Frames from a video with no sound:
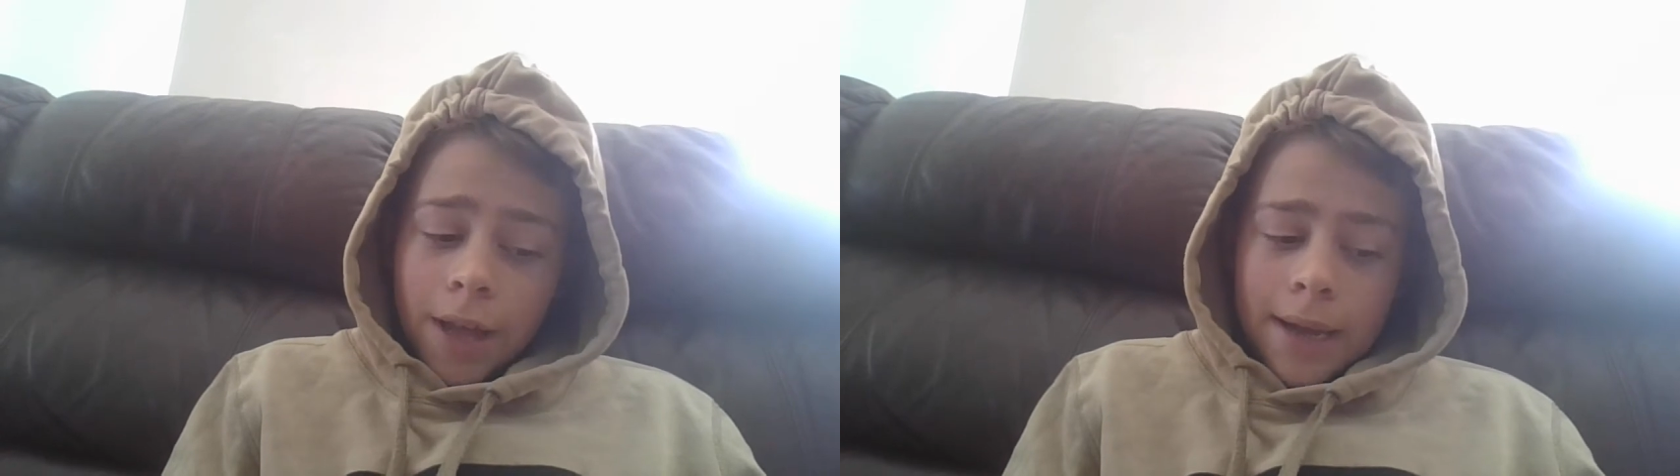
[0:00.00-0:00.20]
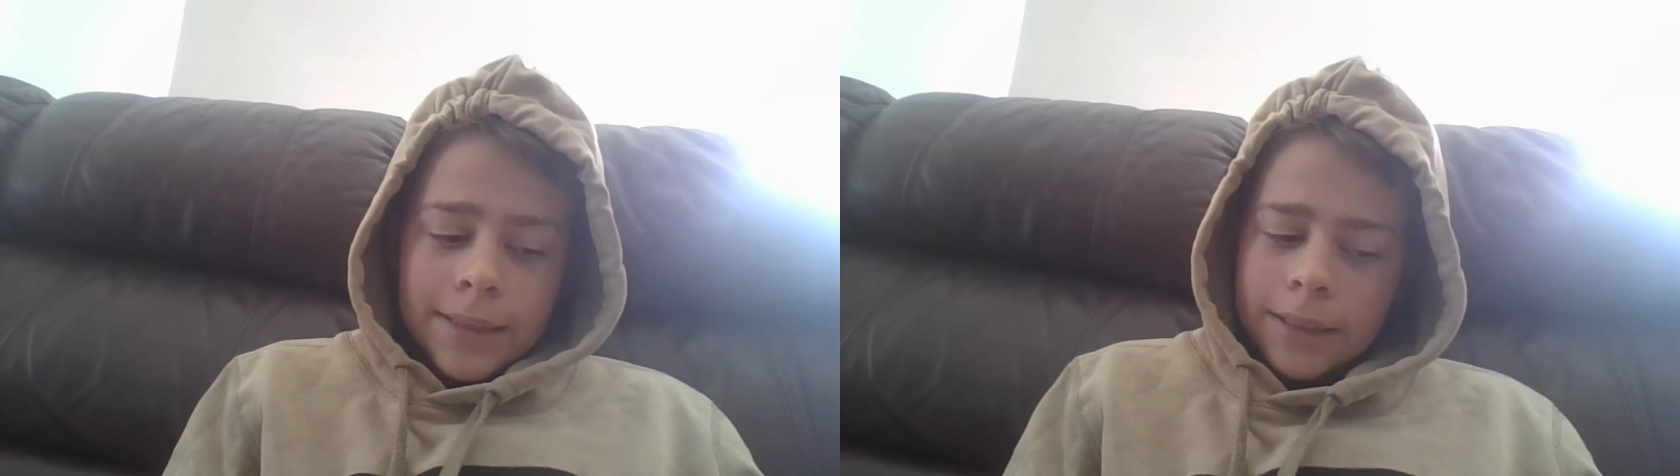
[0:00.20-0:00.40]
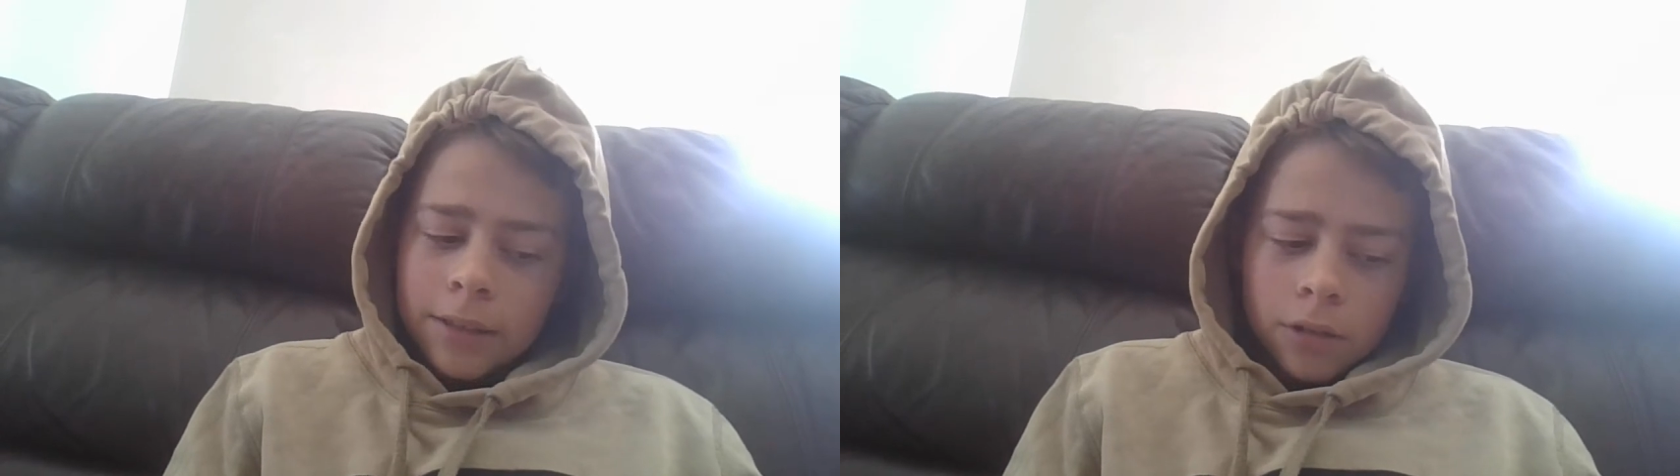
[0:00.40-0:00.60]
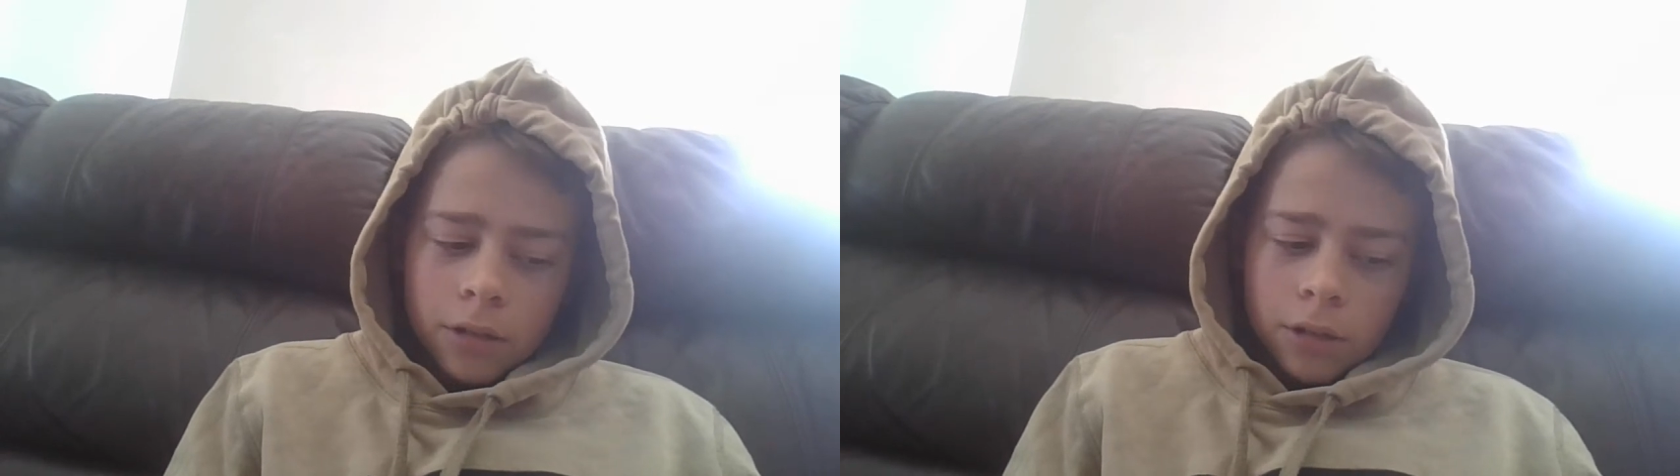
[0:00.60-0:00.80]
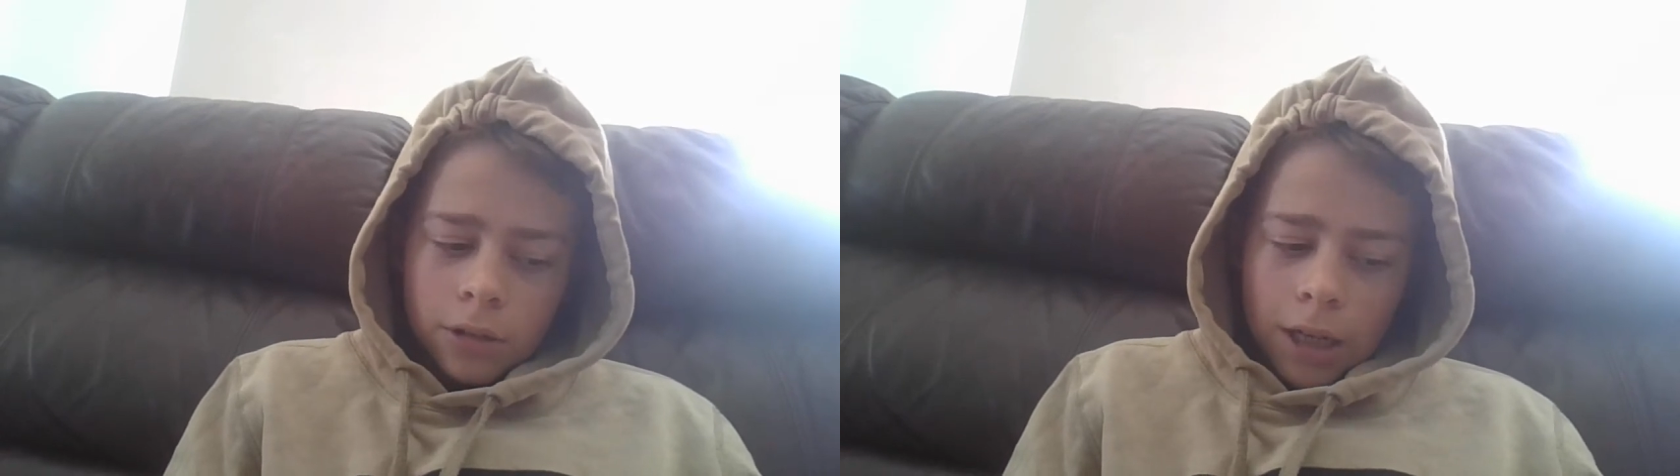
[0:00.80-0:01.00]
they didn't
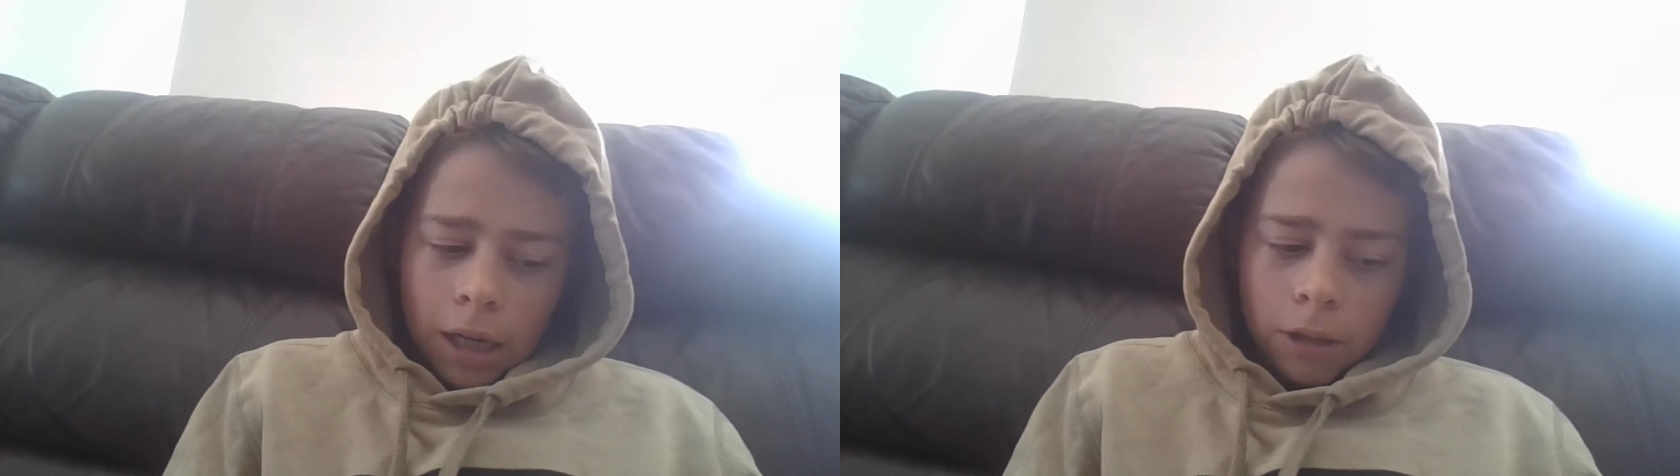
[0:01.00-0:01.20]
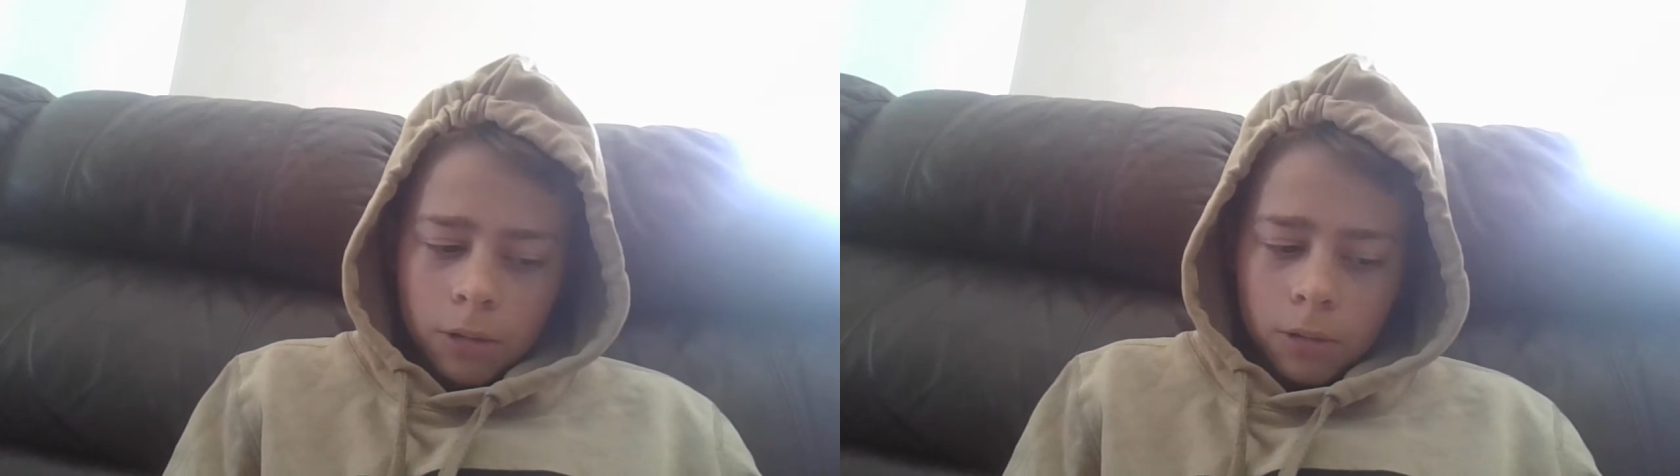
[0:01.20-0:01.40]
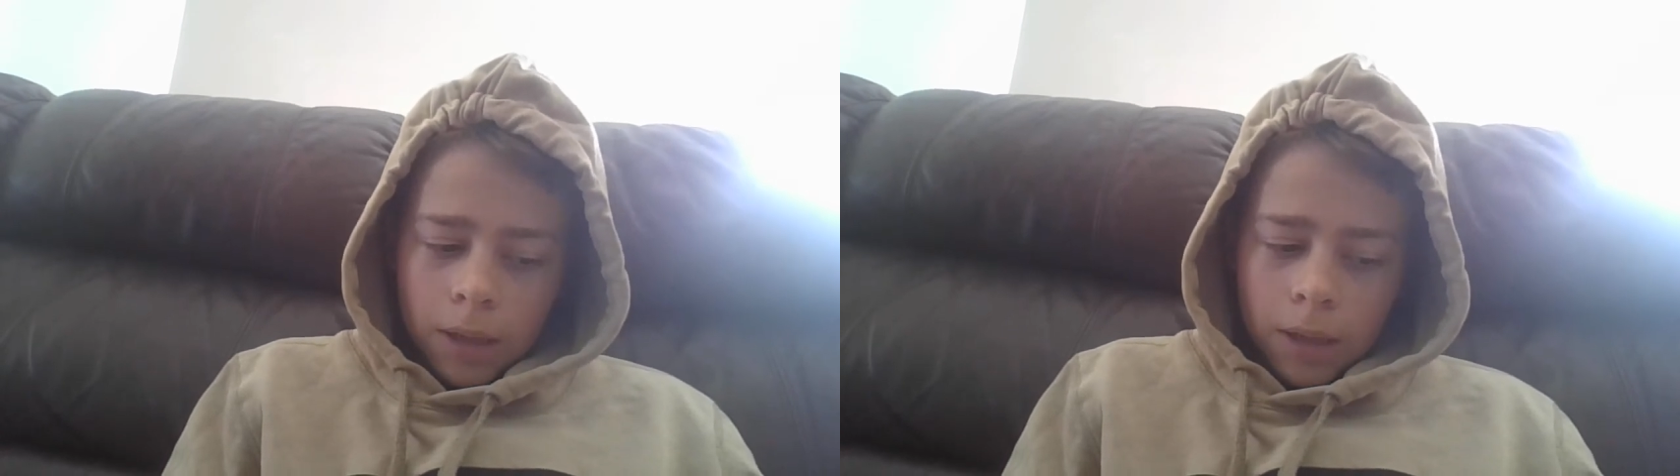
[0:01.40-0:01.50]
look good at all.